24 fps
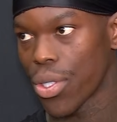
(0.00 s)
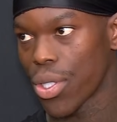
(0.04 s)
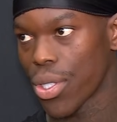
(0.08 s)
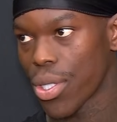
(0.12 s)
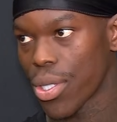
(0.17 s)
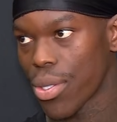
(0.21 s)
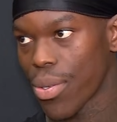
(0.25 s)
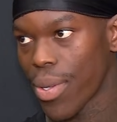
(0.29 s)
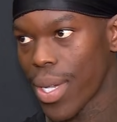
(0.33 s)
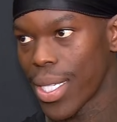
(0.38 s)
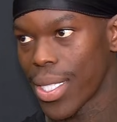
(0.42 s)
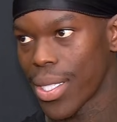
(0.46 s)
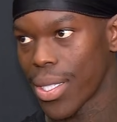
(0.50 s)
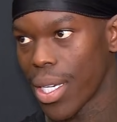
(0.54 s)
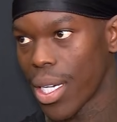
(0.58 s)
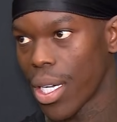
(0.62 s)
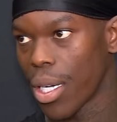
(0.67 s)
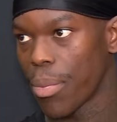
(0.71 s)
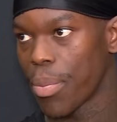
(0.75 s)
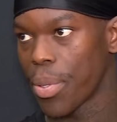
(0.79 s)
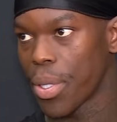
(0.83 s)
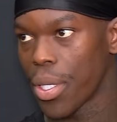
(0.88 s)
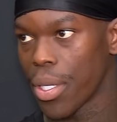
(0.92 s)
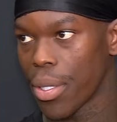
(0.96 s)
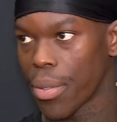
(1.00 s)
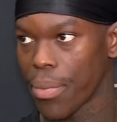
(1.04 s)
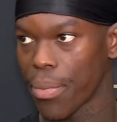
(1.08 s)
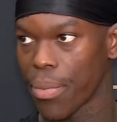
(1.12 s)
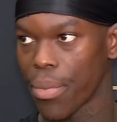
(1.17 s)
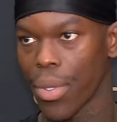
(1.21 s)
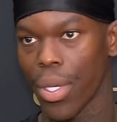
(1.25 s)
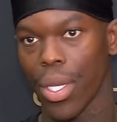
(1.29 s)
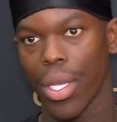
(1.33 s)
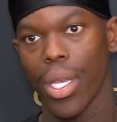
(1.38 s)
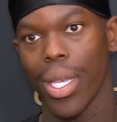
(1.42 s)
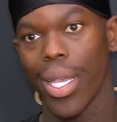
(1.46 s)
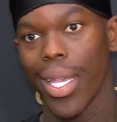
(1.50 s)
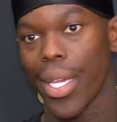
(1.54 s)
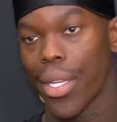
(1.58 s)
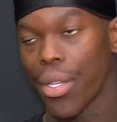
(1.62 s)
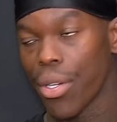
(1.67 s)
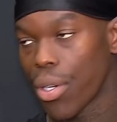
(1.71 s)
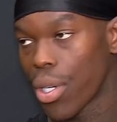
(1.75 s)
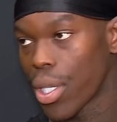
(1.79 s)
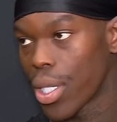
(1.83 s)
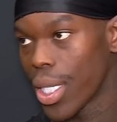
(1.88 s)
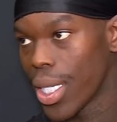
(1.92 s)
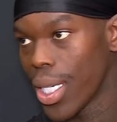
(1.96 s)
just try to help him and
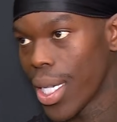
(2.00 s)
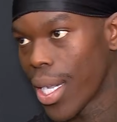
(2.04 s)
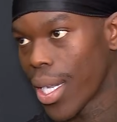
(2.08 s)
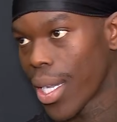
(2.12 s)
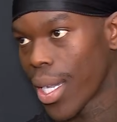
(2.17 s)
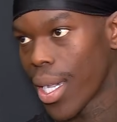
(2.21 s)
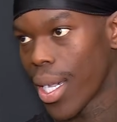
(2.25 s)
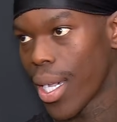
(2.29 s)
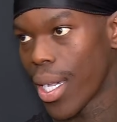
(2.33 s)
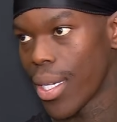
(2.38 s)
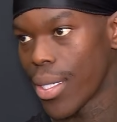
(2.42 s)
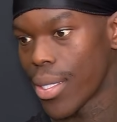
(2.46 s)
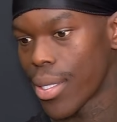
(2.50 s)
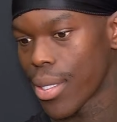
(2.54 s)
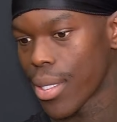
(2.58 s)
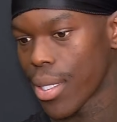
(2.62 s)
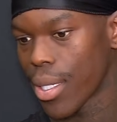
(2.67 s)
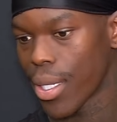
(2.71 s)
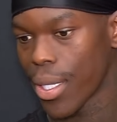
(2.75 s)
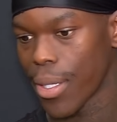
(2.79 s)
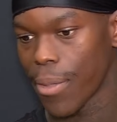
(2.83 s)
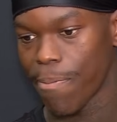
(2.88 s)
all the young guys,